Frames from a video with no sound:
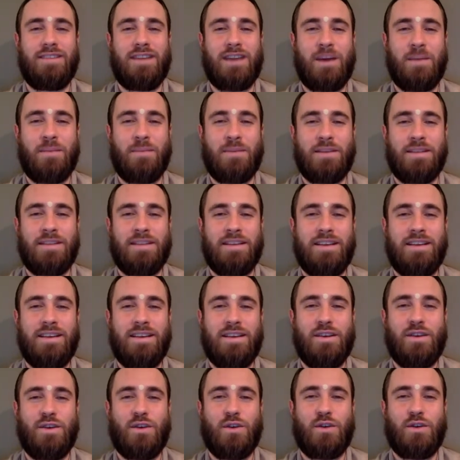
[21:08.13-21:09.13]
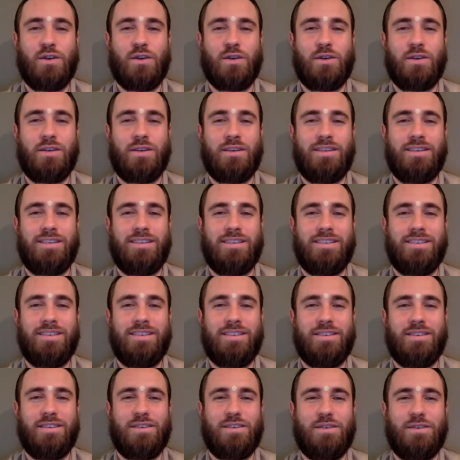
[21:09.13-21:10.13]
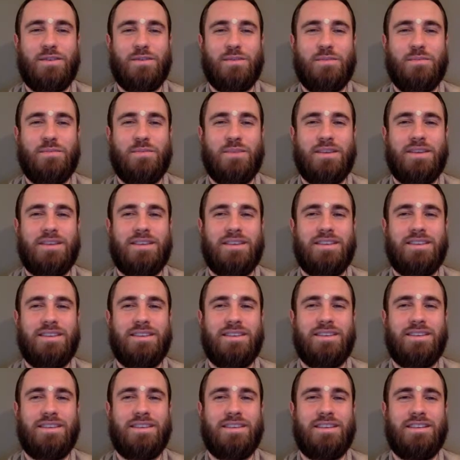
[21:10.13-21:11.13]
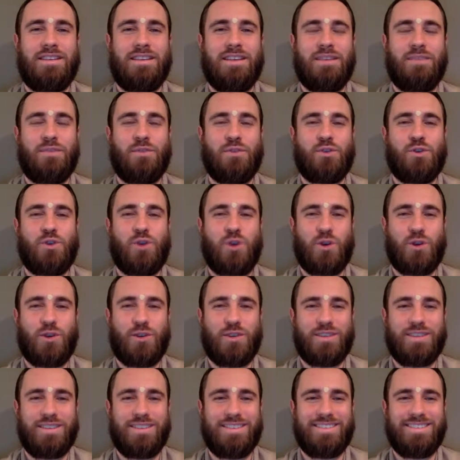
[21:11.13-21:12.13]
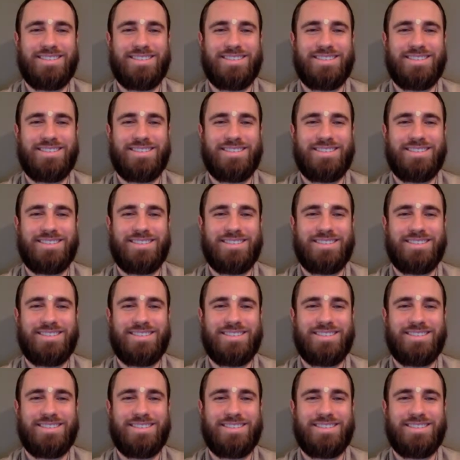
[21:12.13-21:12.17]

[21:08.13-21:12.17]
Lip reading: amrita, but they were shocked.